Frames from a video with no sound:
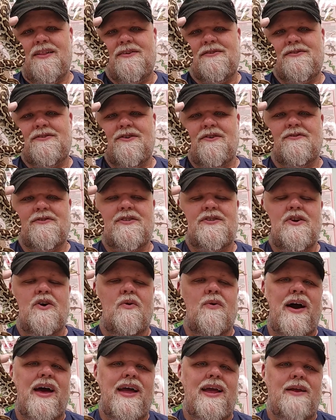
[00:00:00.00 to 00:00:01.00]
There's no
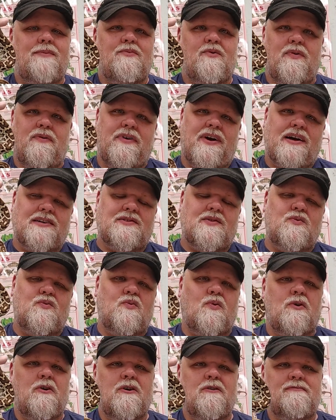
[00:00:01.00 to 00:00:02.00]
Snow White. We've got some
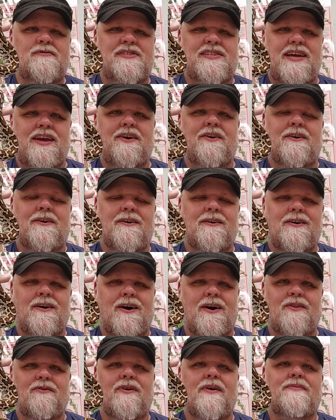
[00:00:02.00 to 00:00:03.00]
dwarves here
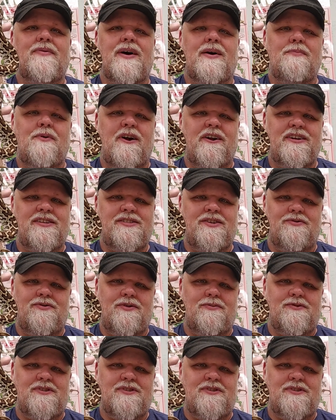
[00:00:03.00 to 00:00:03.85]
on the Reptile Party's YouTube